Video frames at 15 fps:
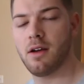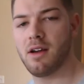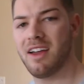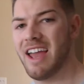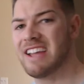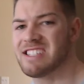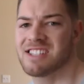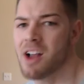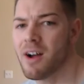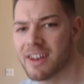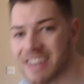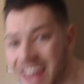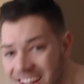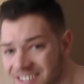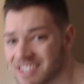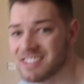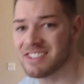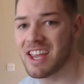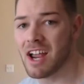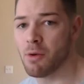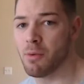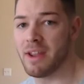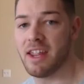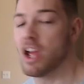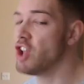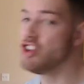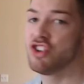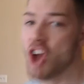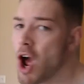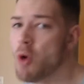It's not necessary.
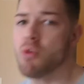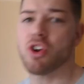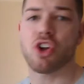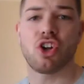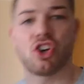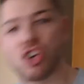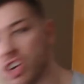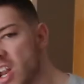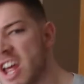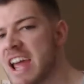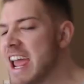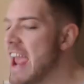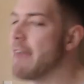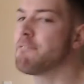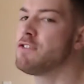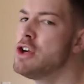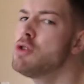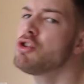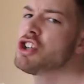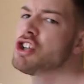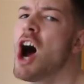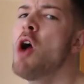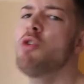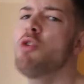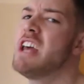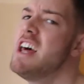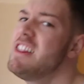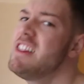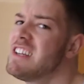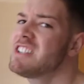Don't. If you go
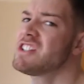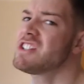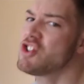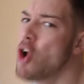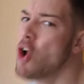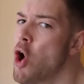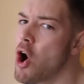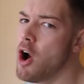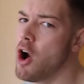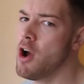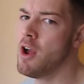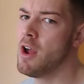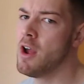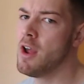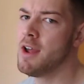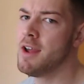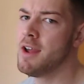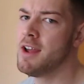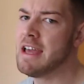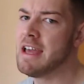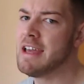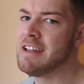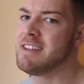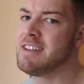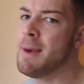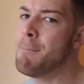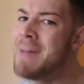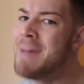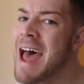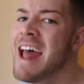to this store
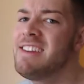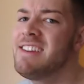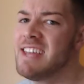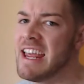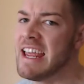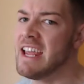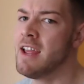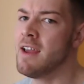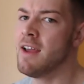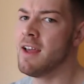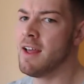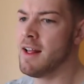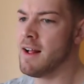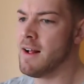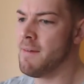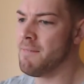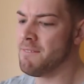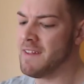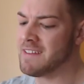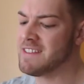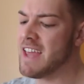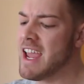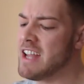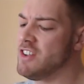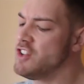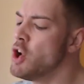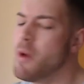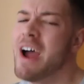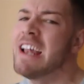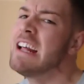demanding that they do
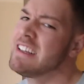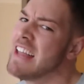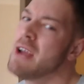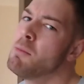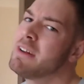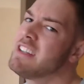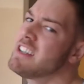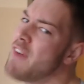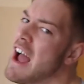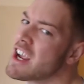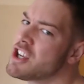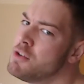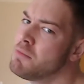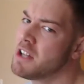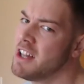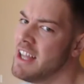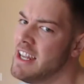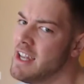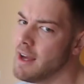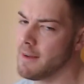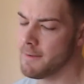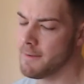anything with this vacuum cleaner,